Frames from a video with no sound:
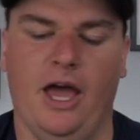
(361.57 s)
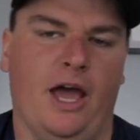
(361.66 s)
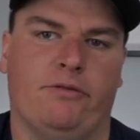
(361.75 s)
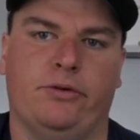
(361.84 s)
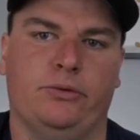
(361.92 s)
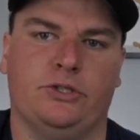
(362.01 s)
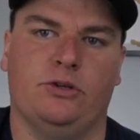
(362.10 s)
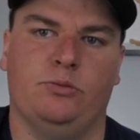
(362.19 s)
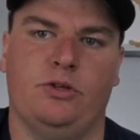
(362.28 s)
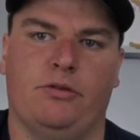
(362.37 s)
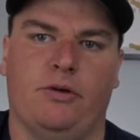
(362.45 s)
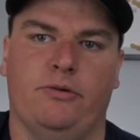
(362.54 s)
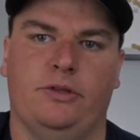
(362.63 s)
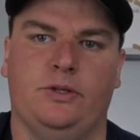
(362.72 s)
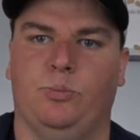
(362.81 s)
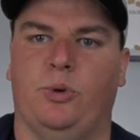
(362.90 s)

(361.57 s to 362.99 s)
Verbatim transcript: Everyone's gonna be throwing these